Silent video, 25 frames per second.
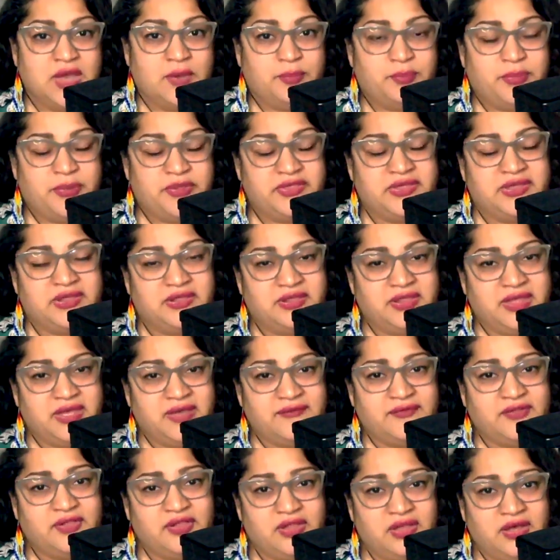but the
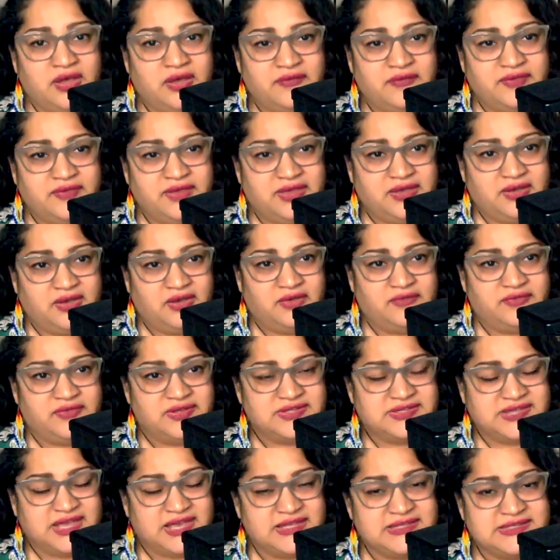level of
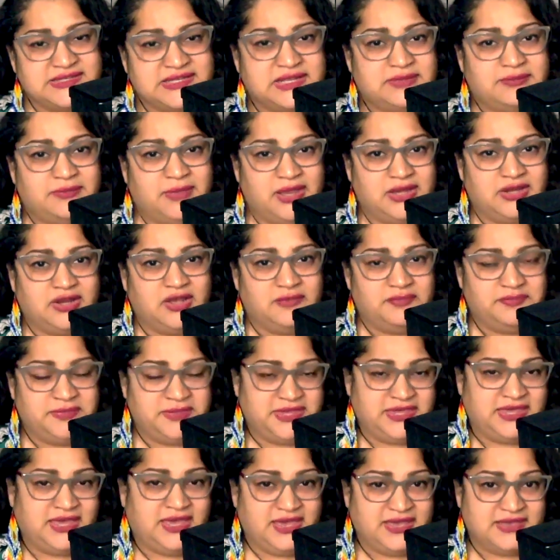intensity might not
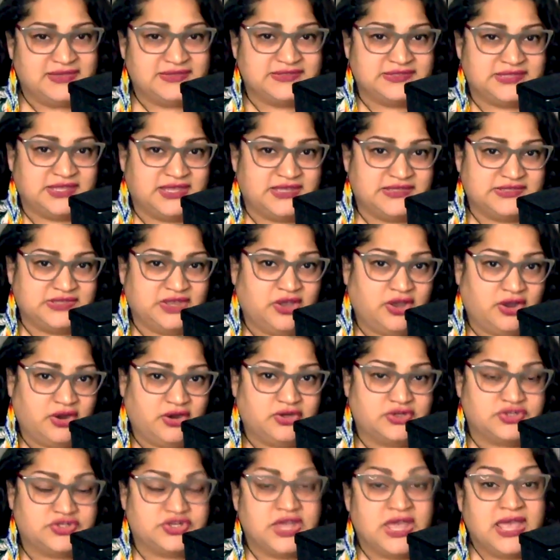be as
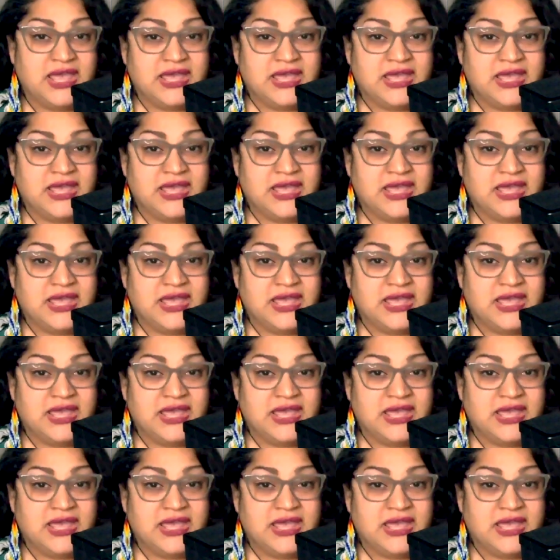harsh.